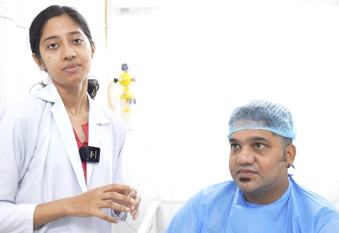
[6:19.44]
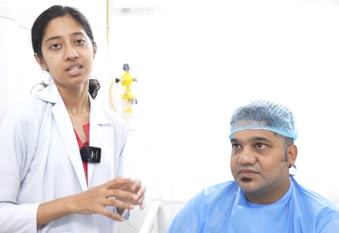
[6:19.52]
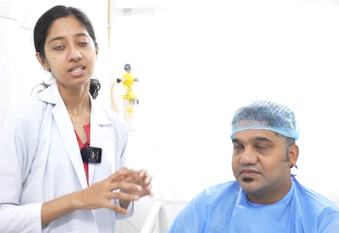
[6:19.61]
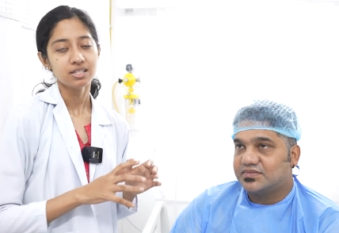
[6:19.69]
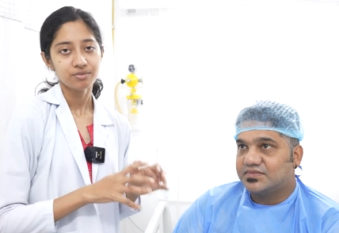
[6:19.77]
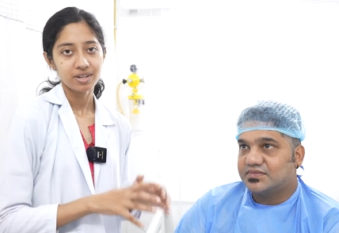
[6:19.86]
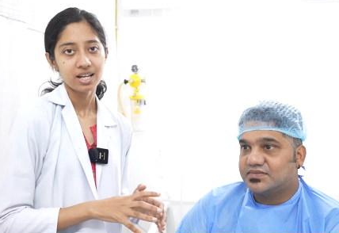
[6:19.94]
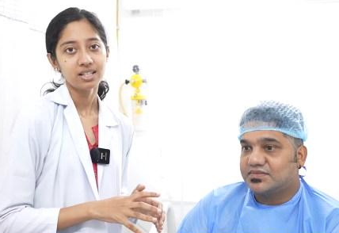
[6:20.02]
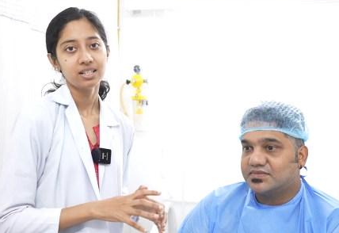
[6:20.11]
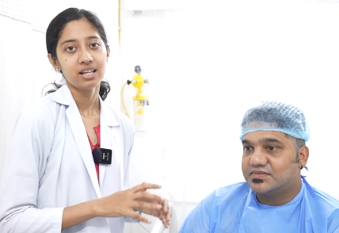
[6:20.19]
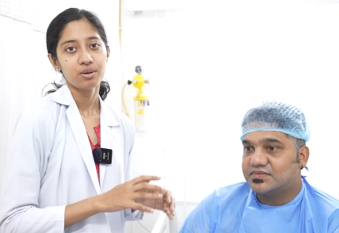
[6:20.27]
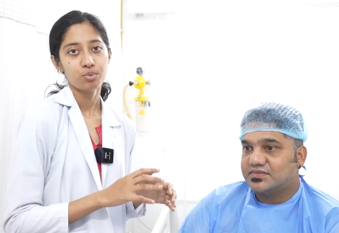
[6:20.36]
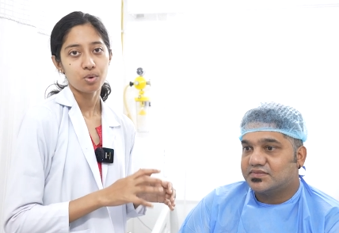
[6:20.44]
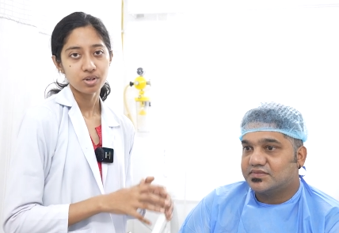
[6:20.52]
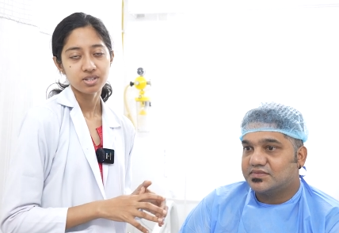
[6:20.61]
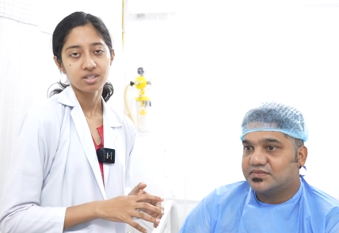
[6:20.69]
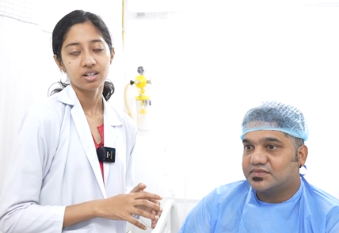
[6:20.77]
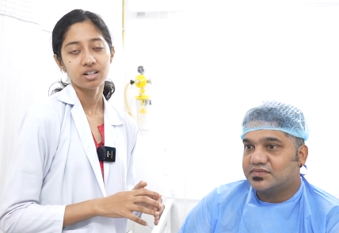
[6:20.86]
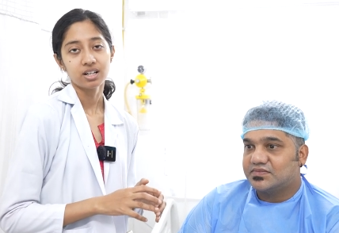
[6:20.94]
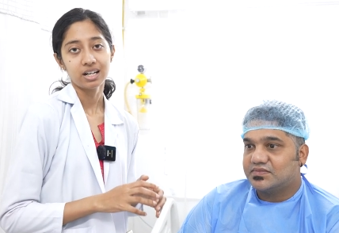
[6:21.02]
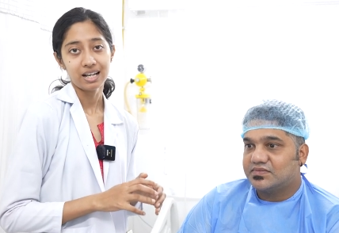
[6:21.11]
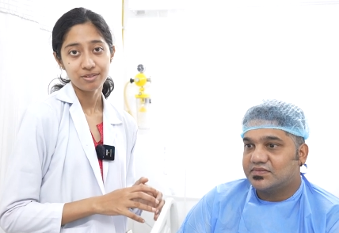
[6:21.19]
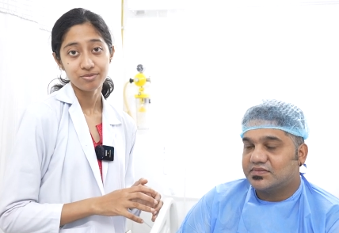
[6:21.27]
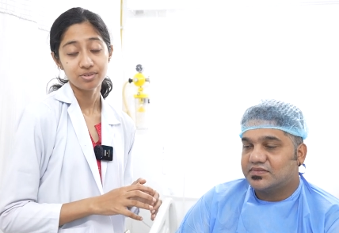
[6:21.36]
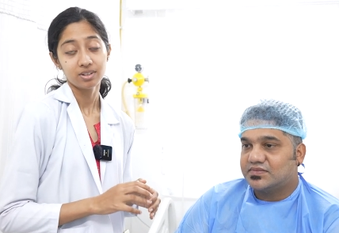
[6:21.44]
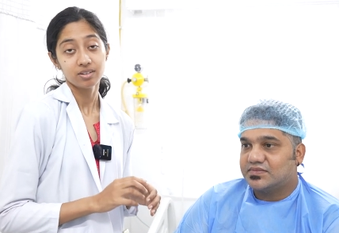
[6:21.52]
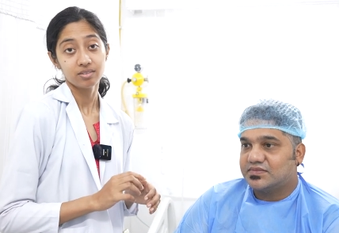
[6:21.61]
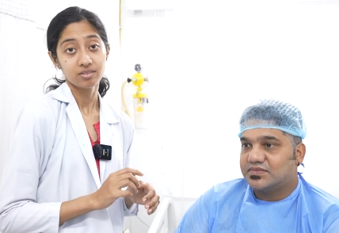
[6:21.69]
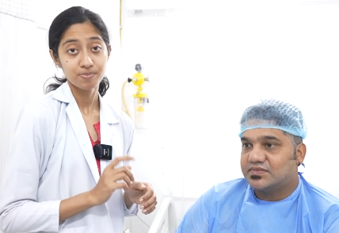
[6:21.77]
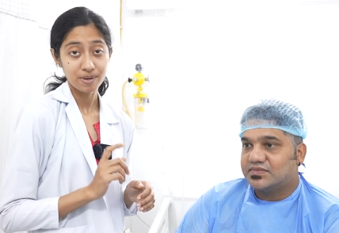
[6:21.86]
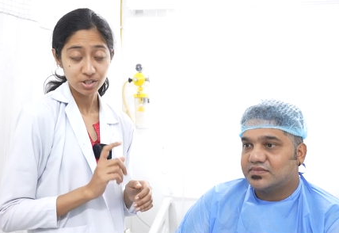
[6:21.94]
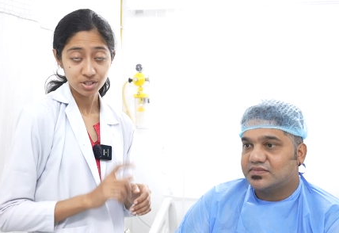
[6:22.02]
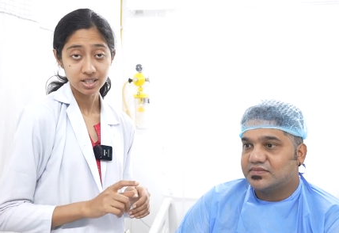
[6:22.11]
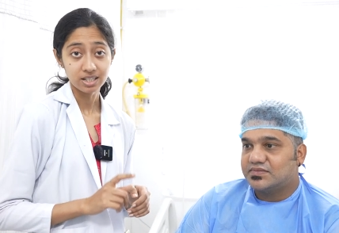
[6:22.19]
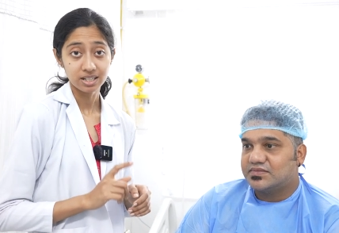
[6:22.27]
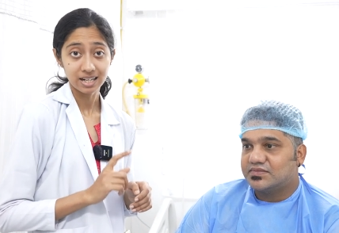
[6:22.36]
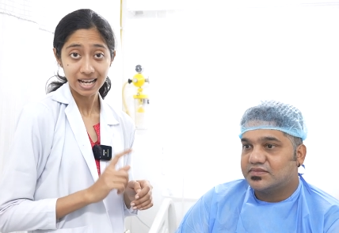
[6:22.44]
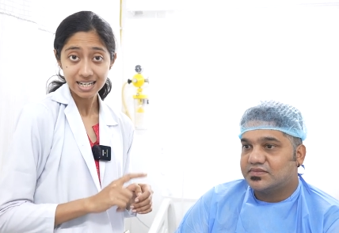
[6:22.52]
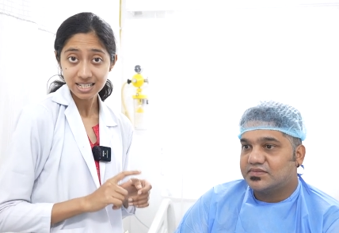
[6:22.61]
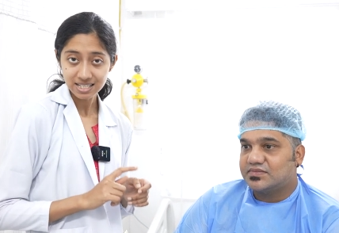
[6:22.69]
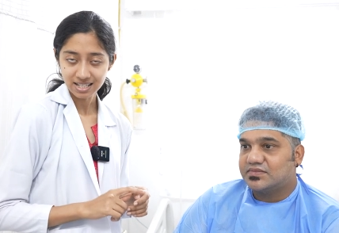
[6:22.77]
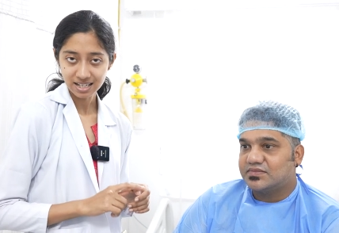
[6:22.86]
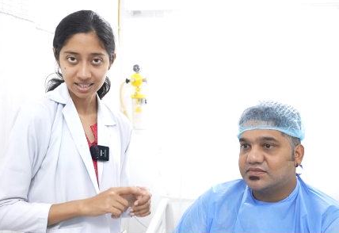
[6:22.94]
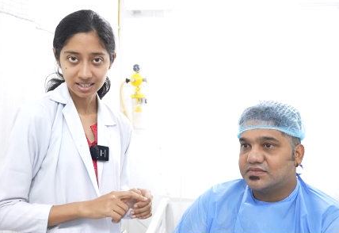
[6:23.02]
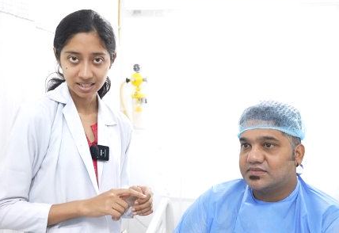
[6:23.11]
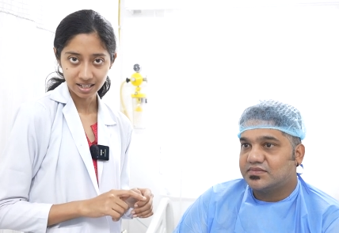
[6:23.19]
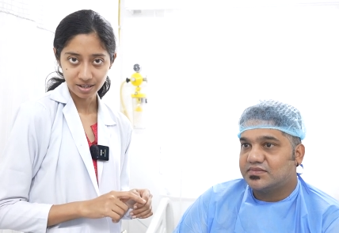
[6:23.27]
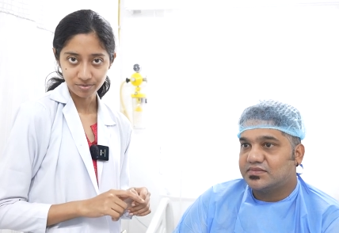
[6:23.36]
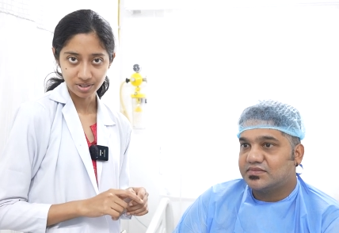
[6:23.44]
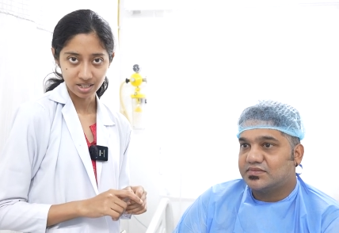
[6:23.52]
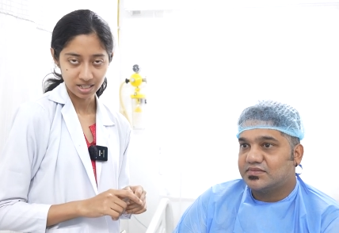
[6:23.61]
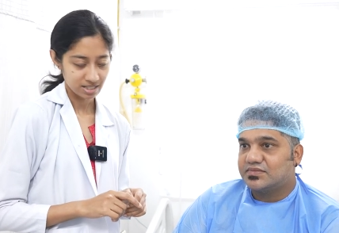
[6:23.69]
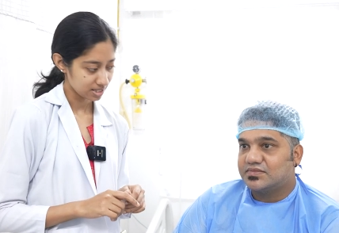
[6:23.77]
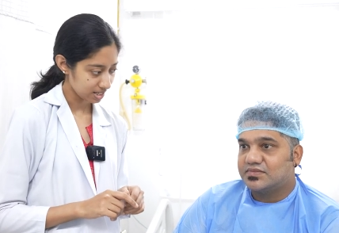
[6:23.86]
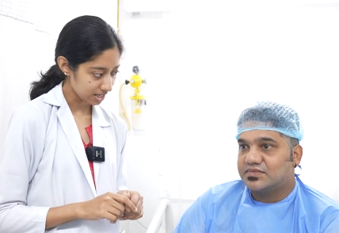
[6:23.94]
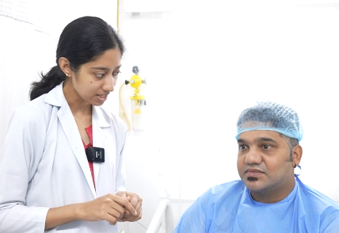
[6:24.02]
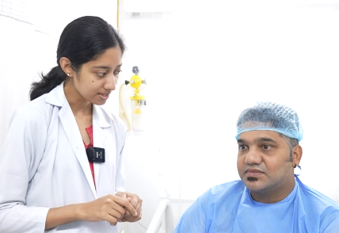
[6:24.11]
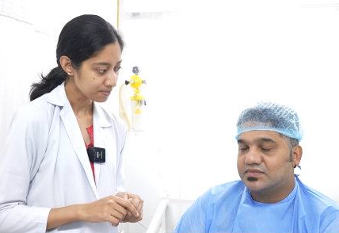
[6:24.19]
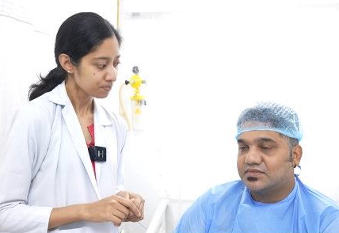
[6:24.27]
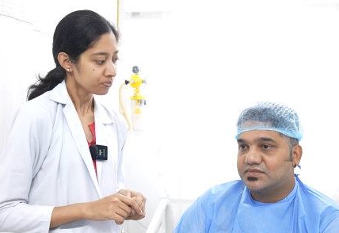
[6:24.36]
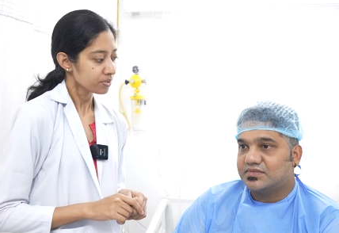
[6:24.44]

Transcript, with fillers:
Speaker 1: He's aware that there was a cleft, especially a right-sided cleft in his case,